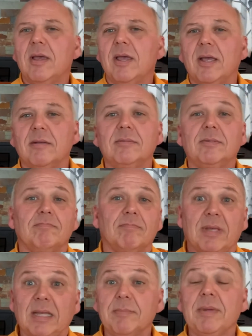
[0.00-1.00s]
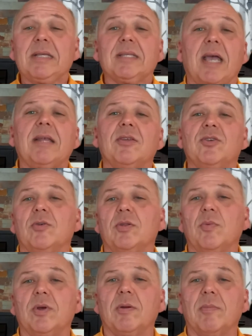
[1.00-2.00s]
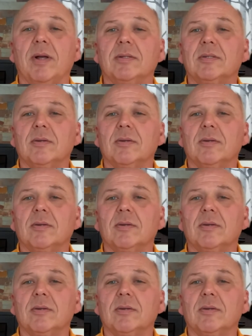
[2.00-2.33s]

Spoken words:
and get them excited during the winter months.